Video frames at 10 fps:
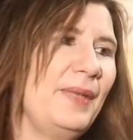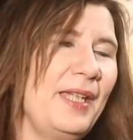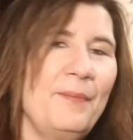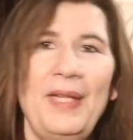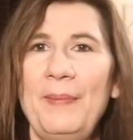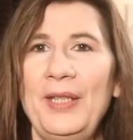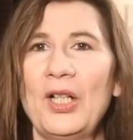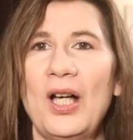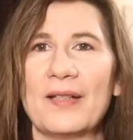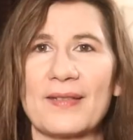It may be
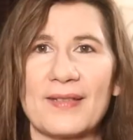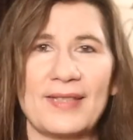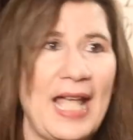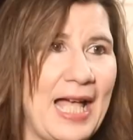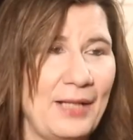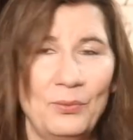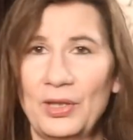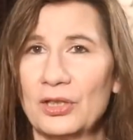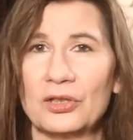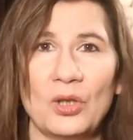called sad,
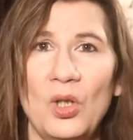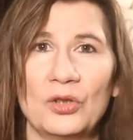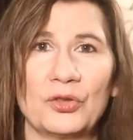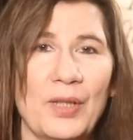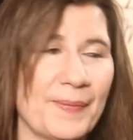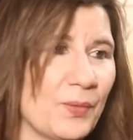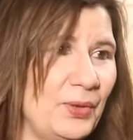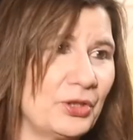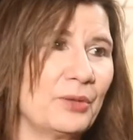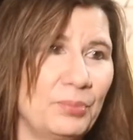winter doldrums,
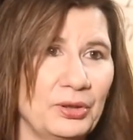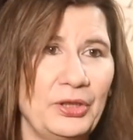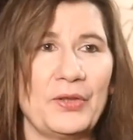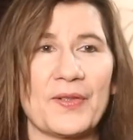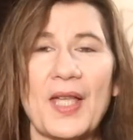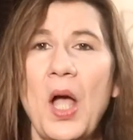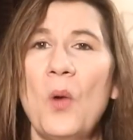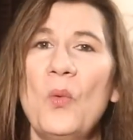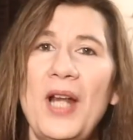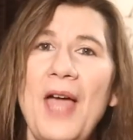winter blues.
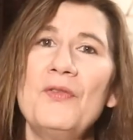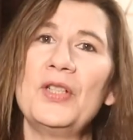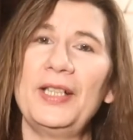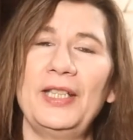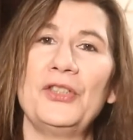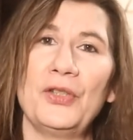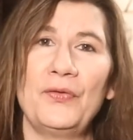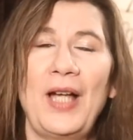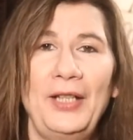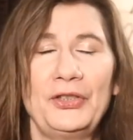Whatever it is, you
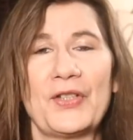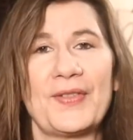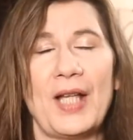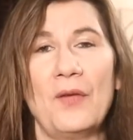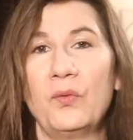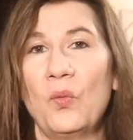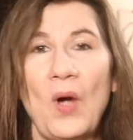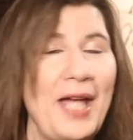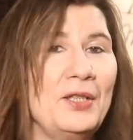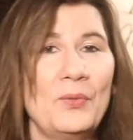find yourself
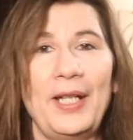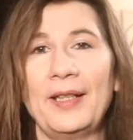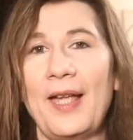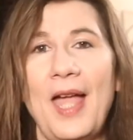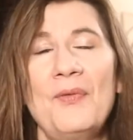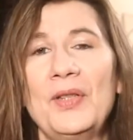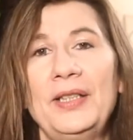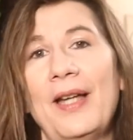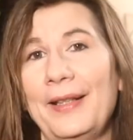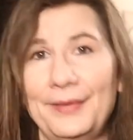wide awake every
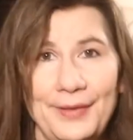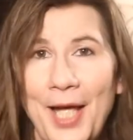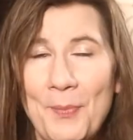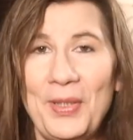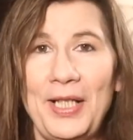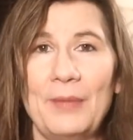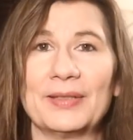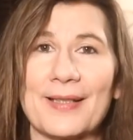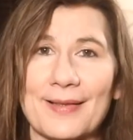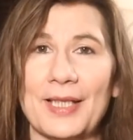night, not being
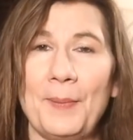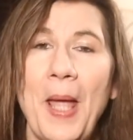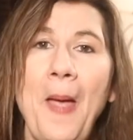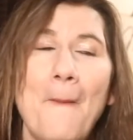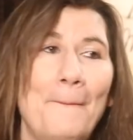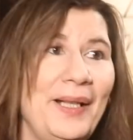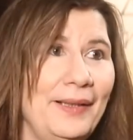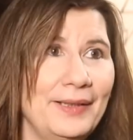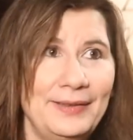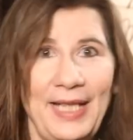able to sleep. But
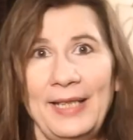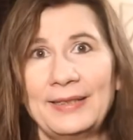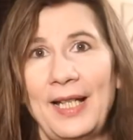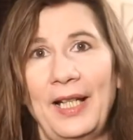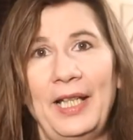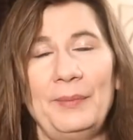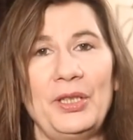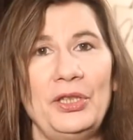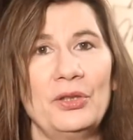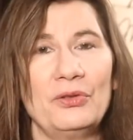in the daytime,
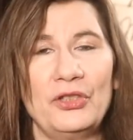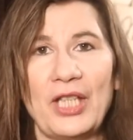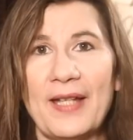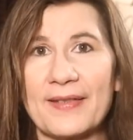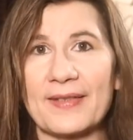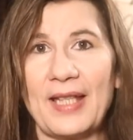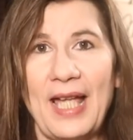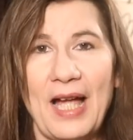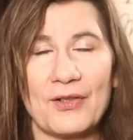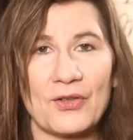you just
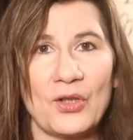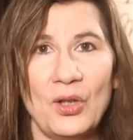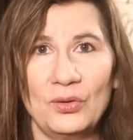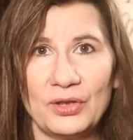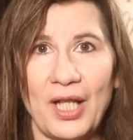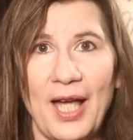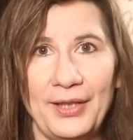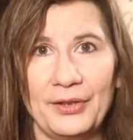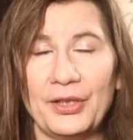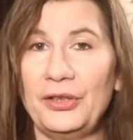are so
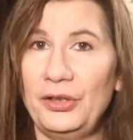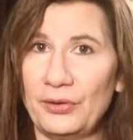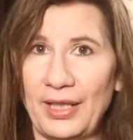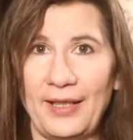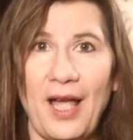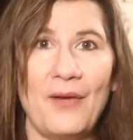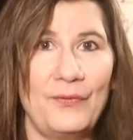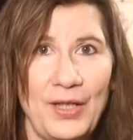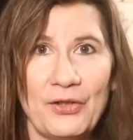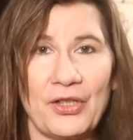tired, you cannot
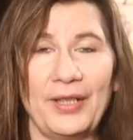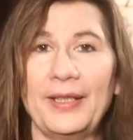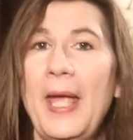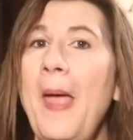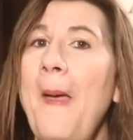function.